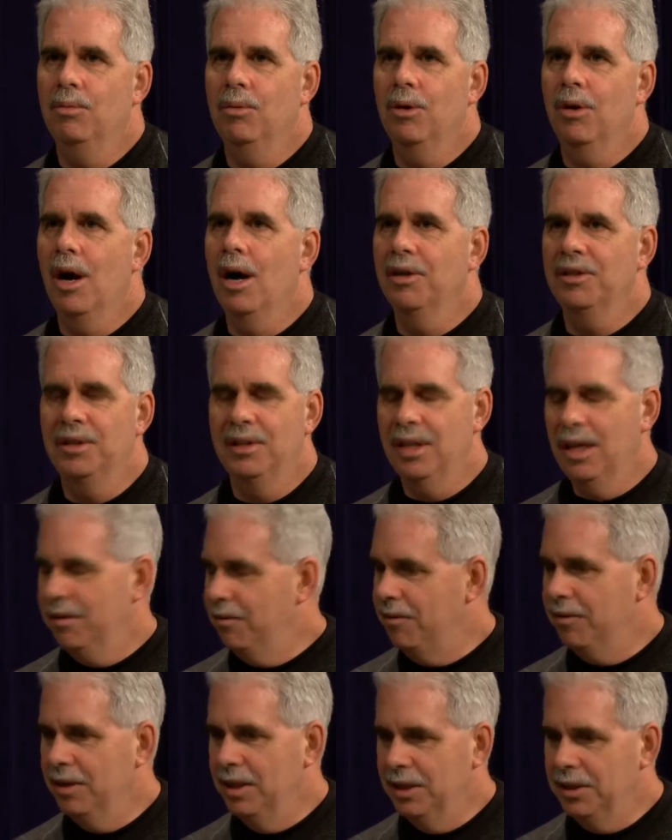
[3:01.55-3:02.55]
were all set
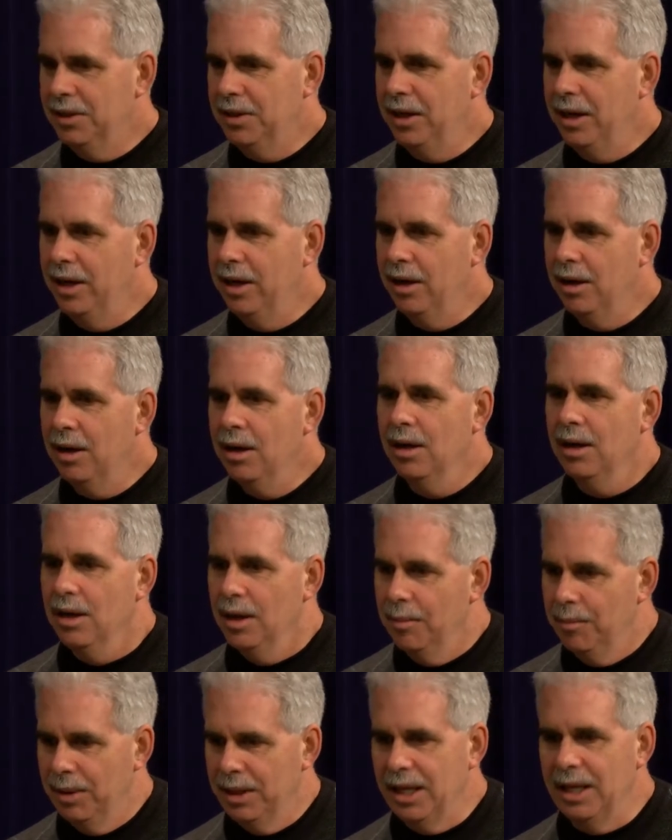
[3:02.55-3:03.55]
for this year,
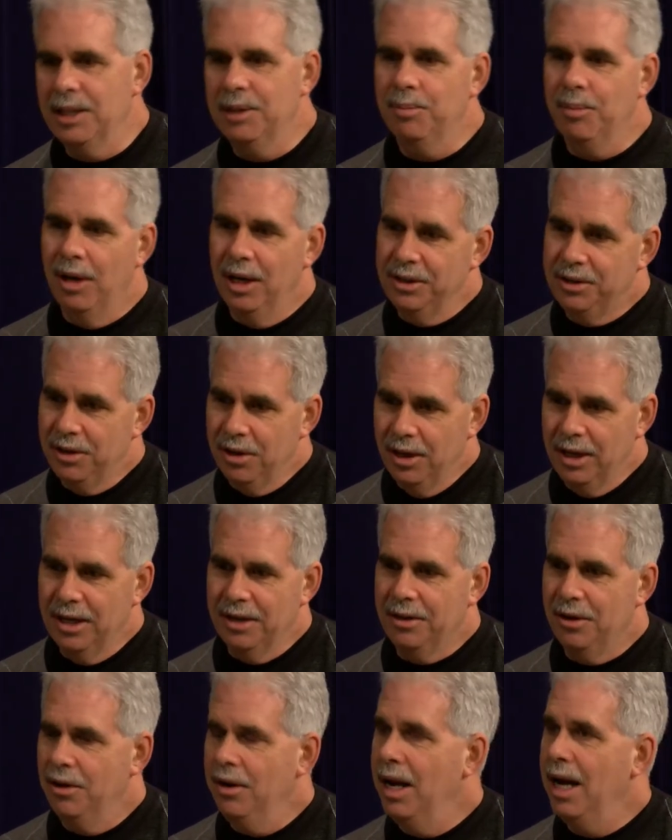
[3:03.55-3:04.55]
but they sponsor to
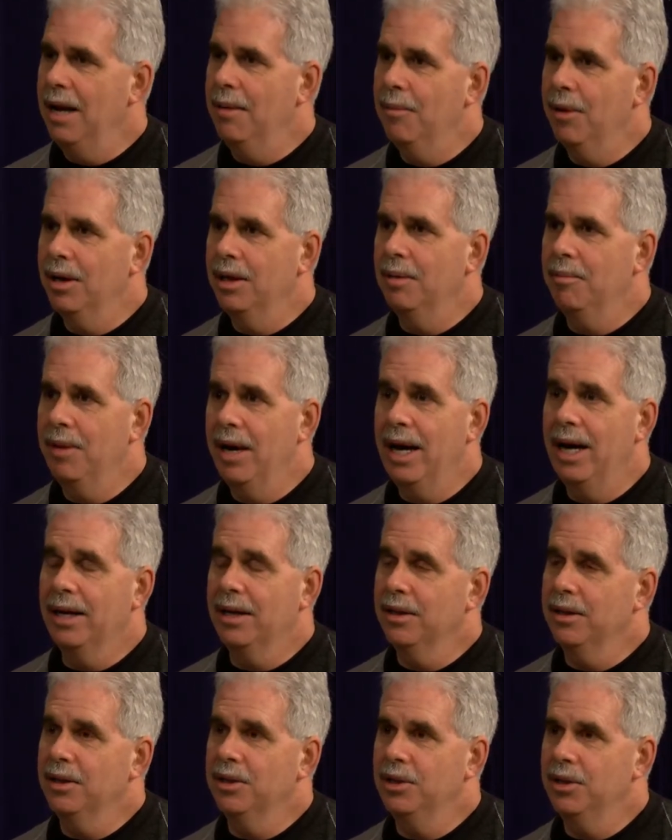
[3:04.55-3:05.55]
get their name on the back
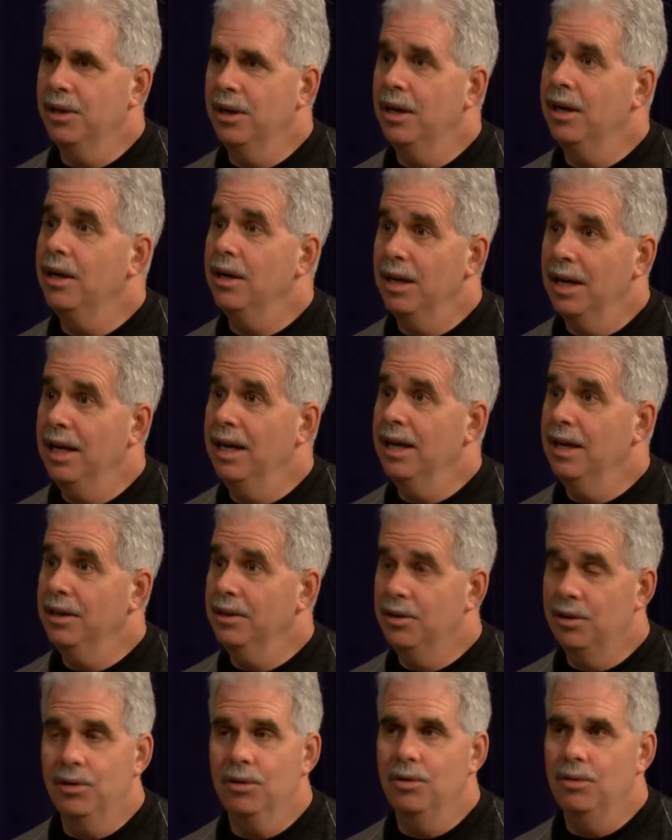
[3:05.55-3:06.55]
of the shirt and
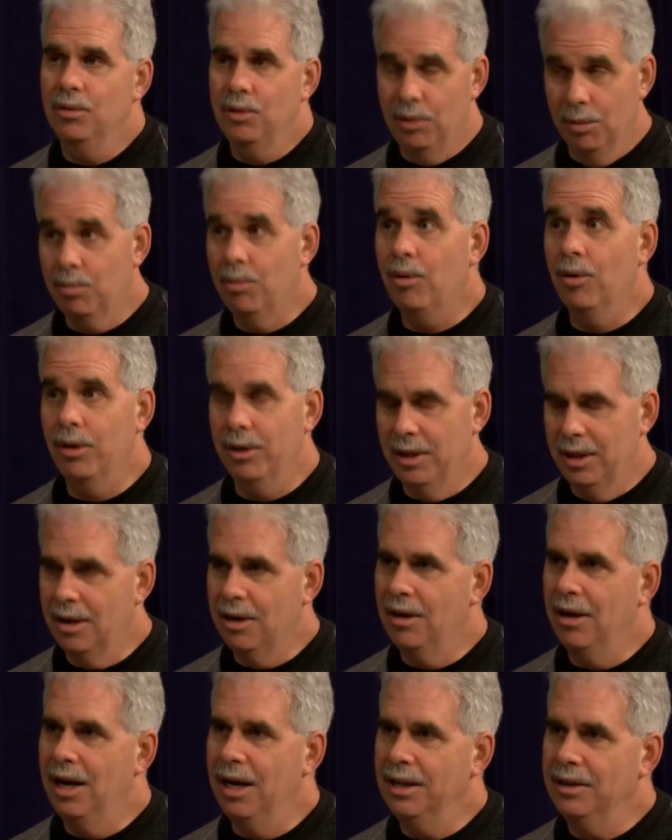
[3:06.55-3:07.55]
to support the
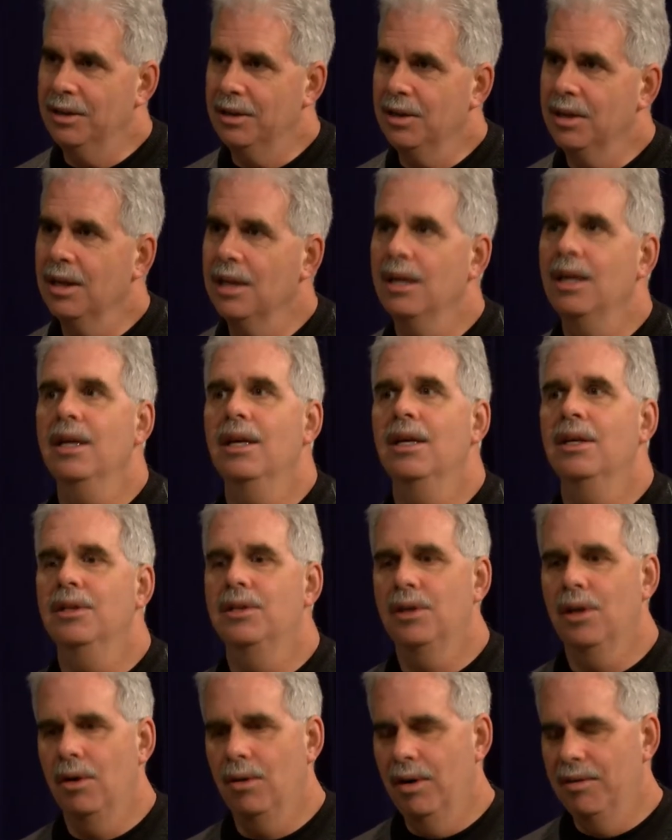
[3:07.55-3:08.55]
cause.
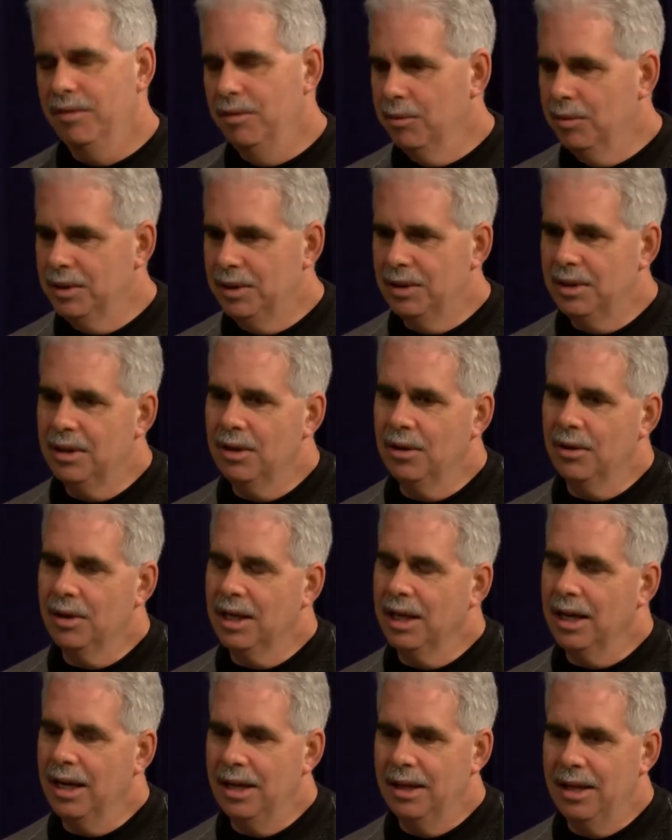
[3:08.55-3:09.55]
So everyone still
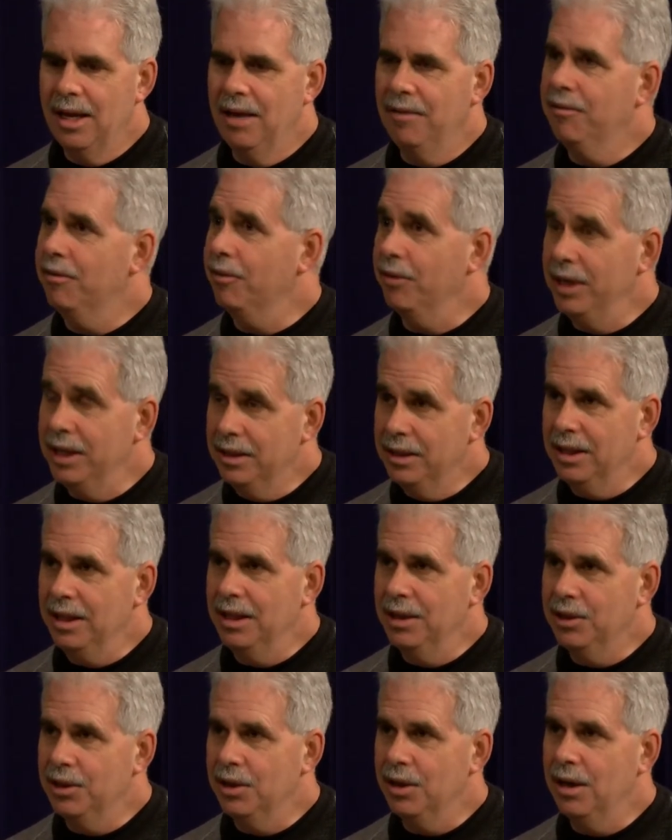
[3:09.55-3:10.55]
can get that free
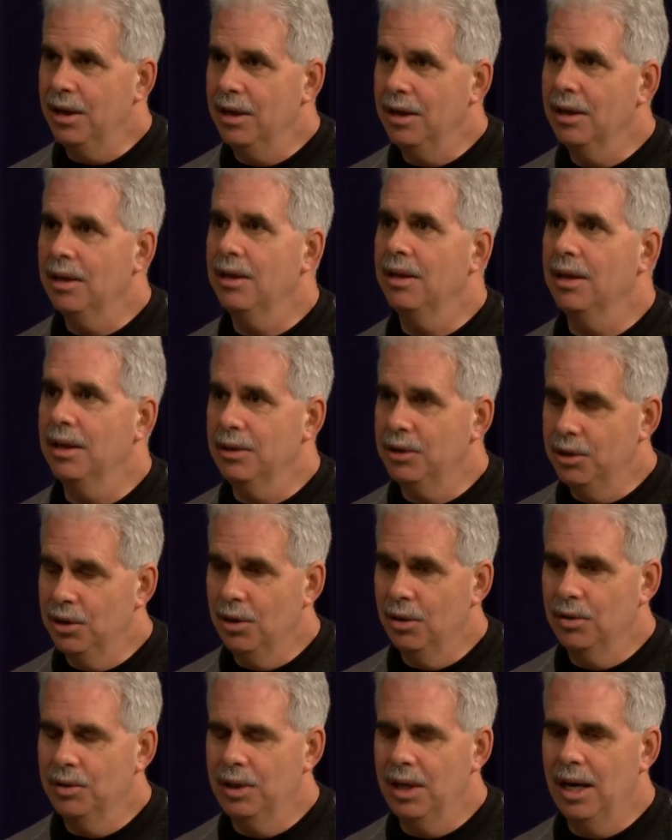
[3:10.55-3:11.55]
T-shirt that
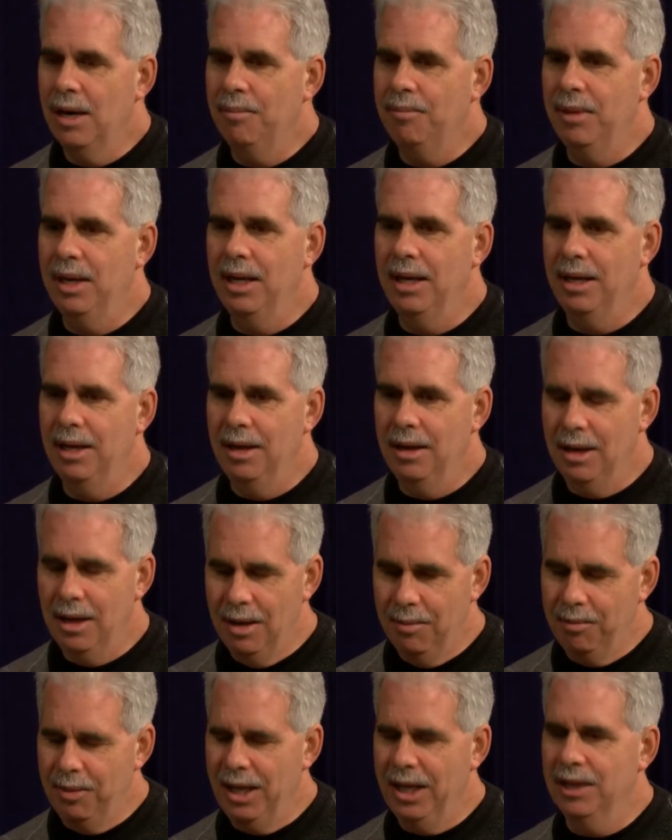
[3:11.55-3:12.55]
shows up, and, and,
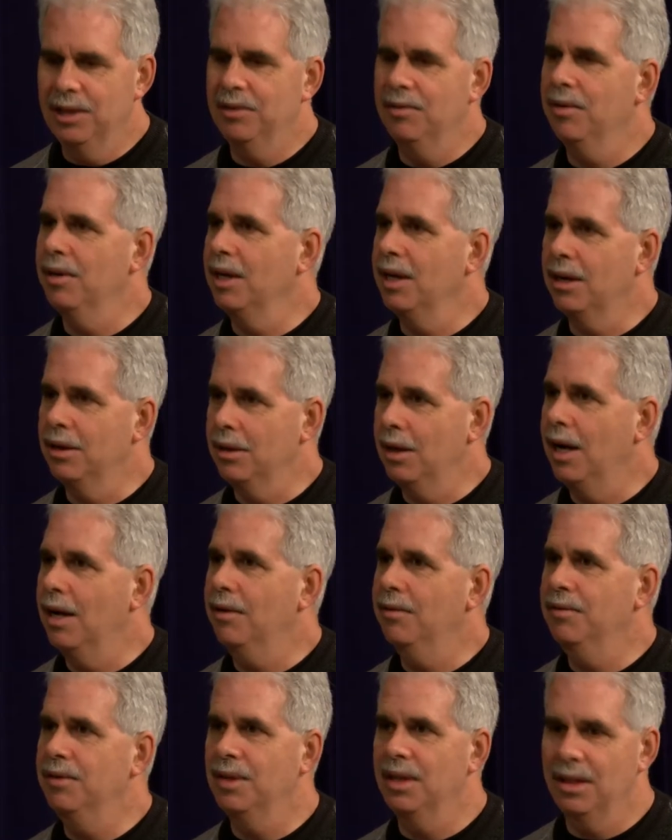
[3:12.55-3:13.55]
it pays for the
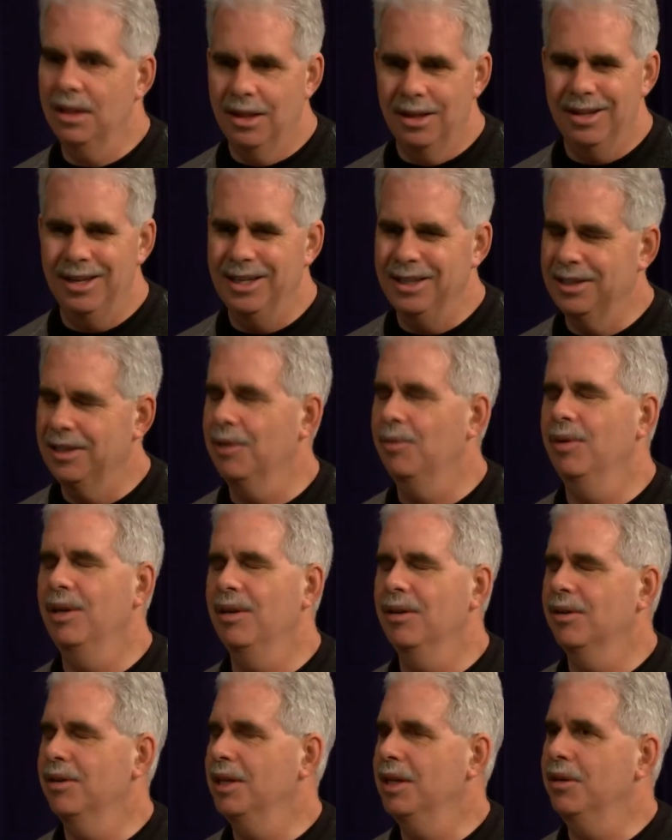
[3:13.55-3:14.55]
gloves and the things that we
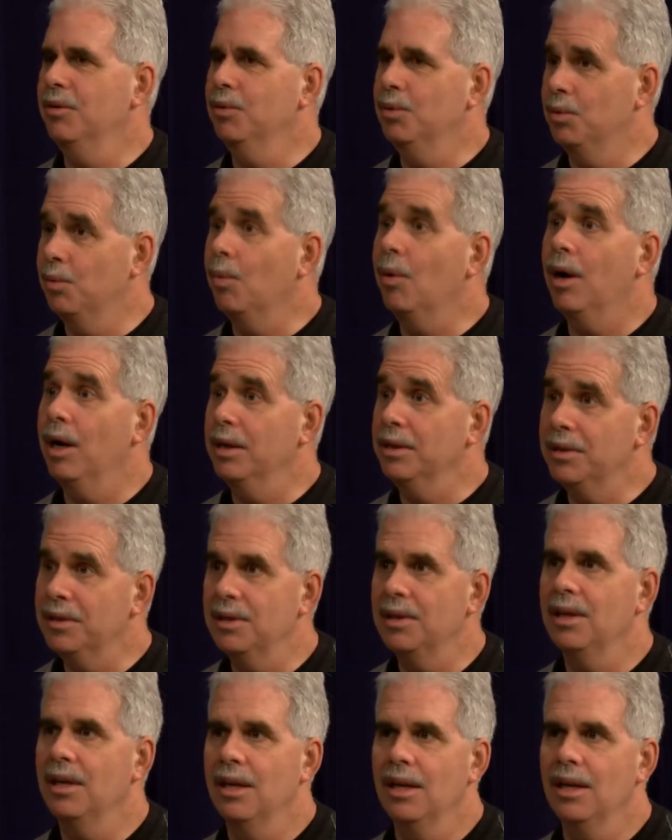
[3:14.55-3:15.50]
only use once.